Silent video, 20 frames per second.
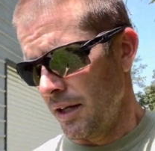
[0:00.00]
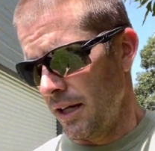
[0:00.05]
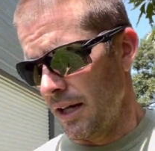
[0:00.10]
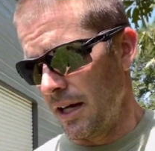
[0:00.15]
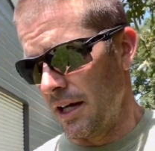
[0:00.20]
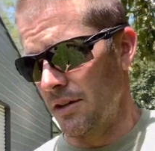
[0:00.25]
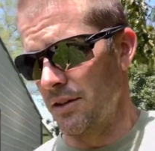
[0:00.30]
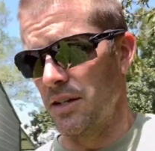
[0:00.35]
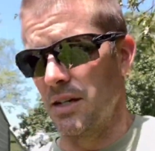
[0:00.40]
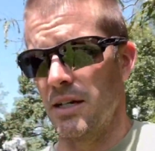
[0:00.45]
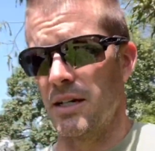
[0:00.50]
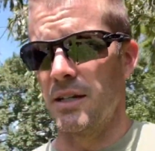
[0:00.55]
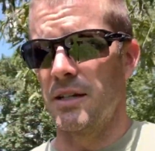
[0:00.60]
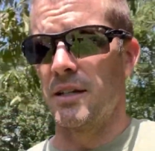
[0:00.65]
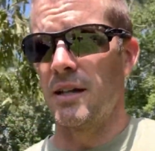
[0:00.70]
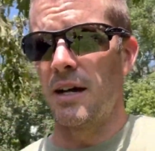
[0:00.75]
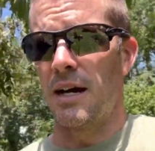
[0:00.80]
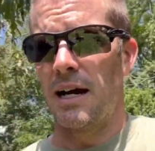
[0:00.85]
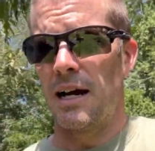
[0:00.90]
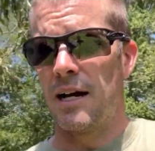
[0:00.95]
And then
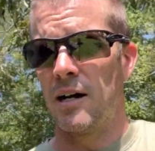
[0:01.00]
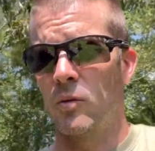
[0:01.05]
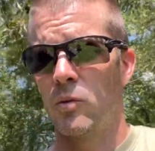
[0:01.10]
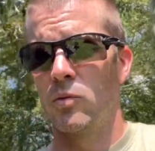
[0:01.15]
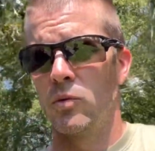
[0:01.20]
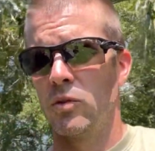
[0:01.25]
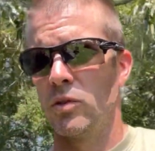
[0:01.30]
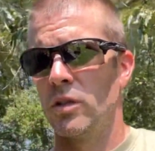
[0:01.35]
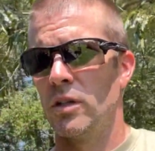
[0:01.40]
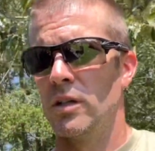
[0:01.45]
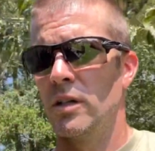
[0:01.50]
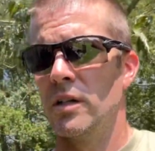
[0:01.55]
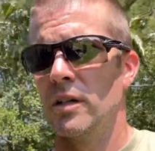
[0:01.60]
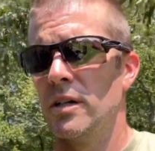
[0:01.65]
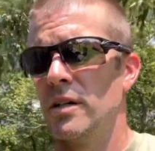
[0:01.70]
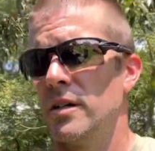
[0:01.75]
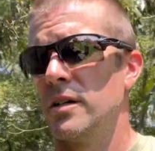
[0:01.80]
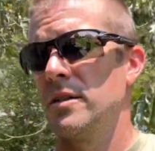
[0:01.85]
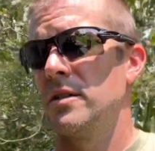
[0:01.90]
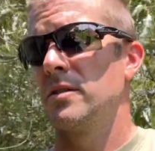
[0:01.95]
I will
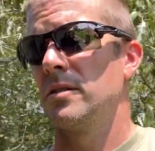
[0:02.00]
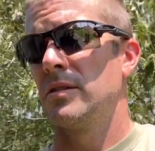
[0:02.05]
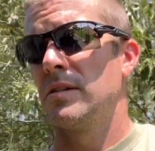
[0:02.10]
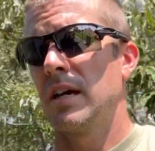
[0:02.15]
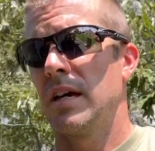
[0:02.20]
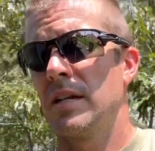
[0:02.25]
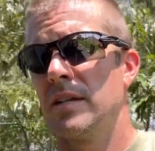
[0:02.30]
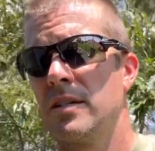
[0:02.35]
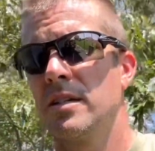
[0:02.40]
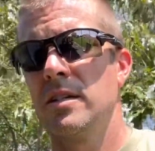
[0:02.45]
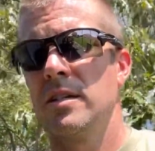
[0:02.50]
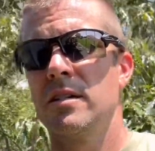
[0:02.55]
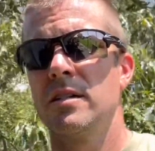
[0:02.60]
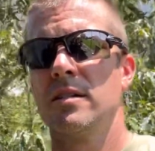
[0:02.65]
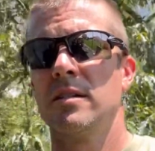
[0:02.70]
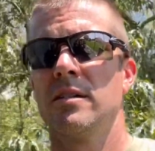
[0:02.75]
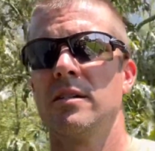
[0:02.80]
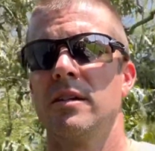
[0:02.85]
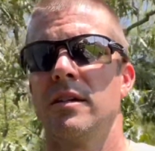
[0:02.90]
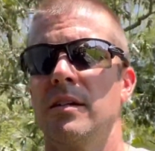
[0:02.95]
take
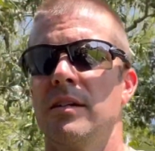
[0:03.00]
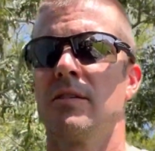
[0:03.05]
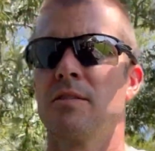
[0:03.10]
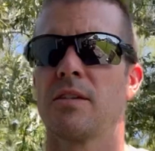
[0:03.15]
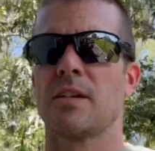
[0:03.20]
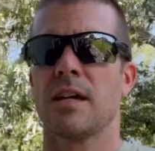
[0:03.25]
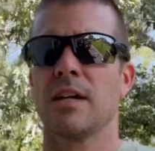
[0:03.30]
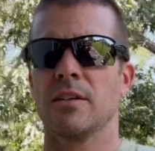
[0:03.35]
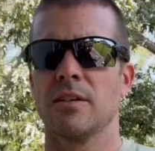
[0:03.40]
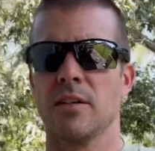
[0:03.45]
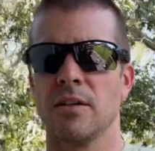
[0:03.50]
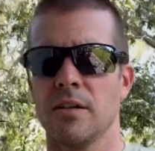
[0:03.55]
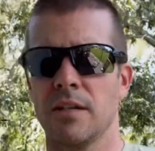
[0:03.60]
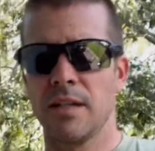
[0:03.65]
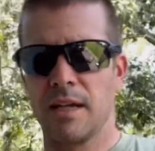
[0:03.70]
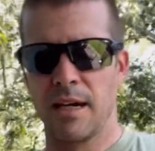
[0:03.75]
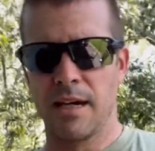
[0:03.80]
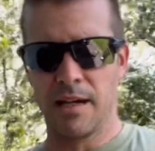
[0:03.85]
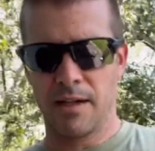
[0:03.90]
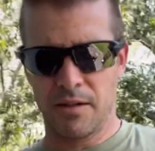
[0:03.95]
you inside the
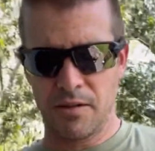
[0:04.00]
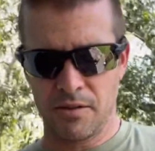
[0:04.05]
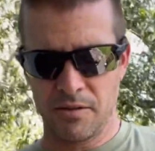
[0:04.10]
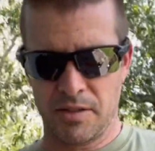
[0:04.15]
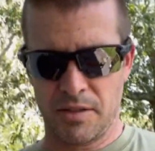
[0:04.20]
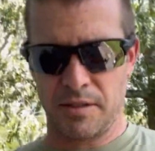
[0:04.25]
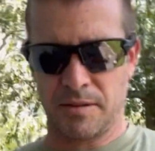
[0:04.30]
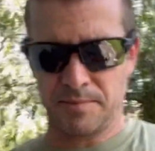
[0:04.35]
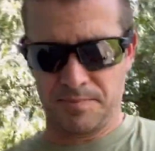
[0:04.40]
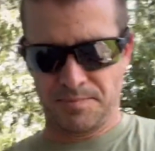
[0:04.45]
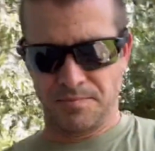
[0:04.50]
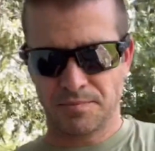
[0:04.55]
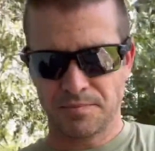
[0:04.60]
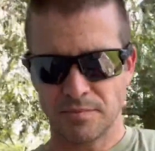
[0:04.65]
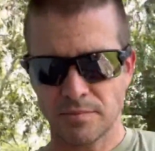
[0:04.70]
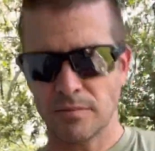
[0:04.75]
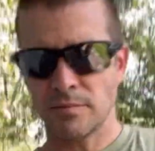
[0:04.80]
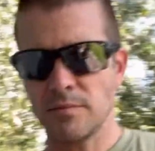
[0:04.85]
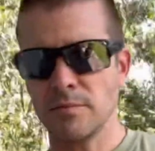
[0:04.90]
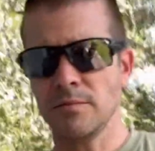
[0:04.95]
honey house.
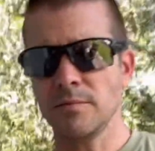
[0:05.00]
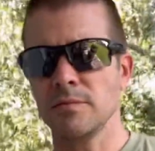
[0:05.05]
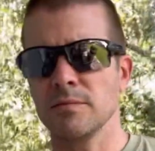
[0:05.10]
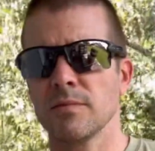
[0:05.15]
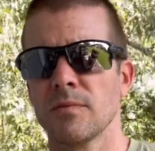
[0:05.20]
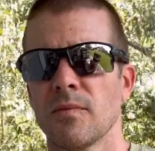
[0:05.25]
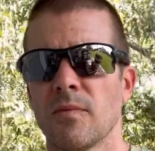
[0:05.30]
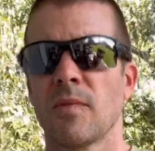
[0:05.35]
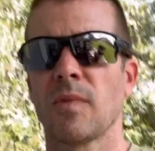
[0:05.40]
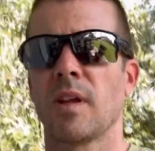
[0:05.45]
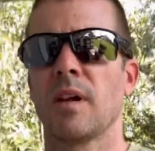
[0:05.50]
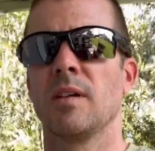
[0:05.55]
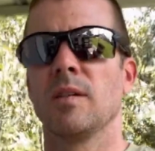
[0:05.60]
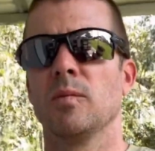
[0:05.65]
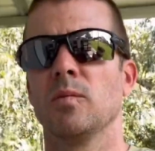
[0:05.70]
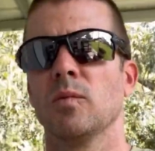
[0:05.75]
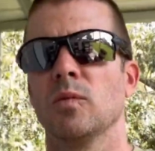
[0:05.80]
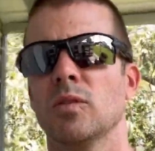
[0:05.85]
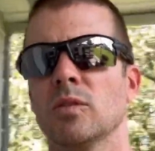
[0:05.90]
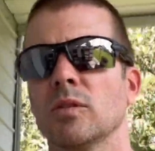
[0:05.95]

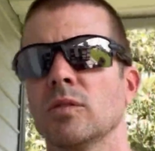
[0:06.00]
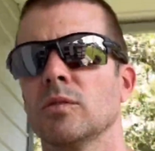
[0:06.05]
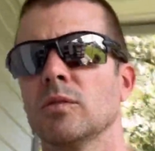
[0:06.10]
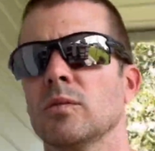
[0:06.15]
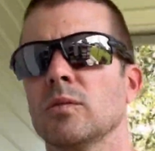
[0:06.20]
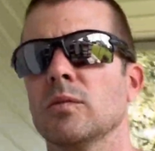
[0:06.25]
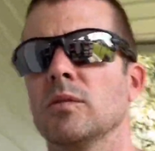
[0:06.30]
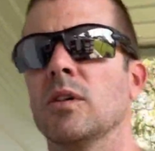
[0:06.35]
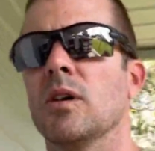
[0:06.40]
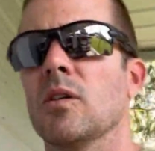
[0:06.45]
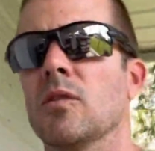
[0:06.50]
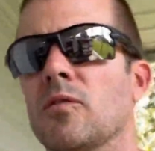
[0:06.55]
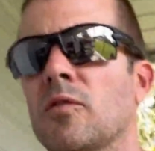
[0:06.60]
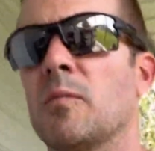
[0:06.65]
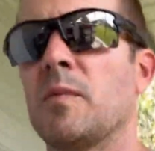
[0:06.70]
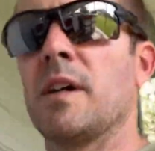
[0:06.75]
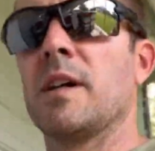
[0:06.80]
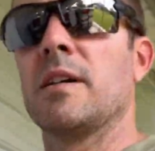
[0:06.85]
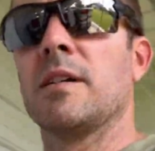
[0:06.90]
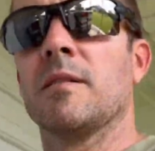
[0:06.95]
We'll go from
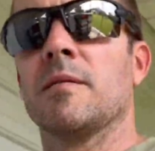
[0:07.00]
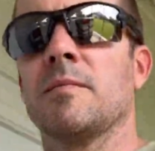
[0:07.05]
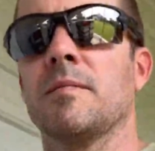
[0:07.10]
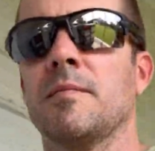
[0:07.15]
there.